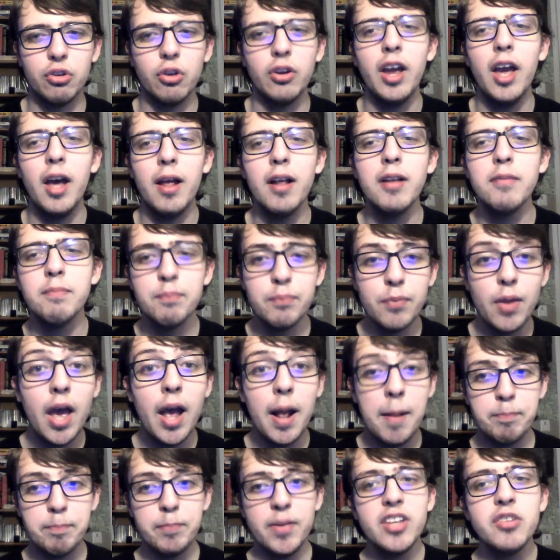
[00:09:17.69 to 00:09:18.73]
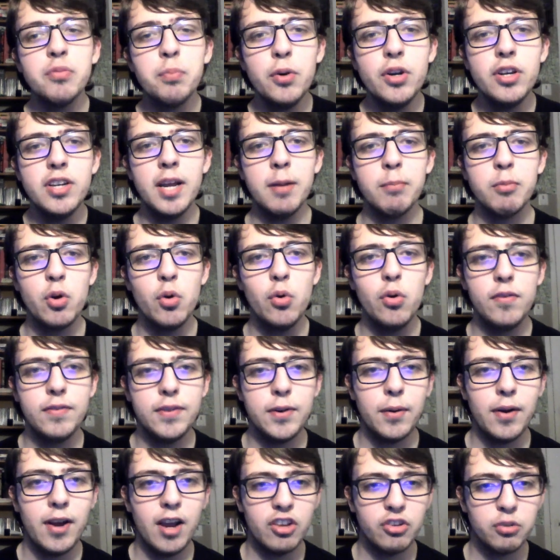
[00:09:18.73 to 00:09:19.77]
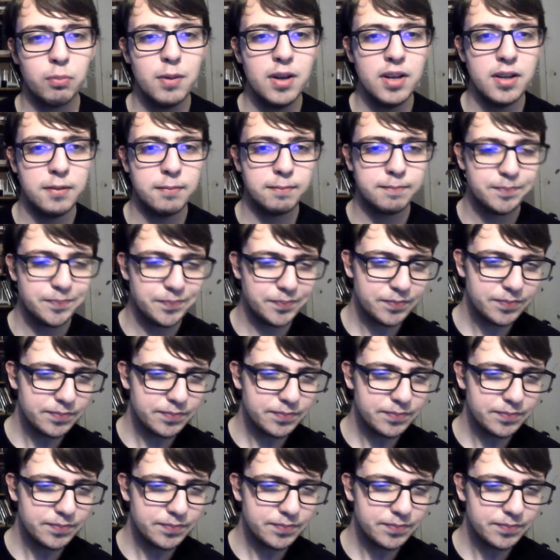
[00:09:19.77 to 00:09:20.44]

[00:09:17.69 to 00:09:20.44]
So yeah, that's pretty damn cool if you ask me.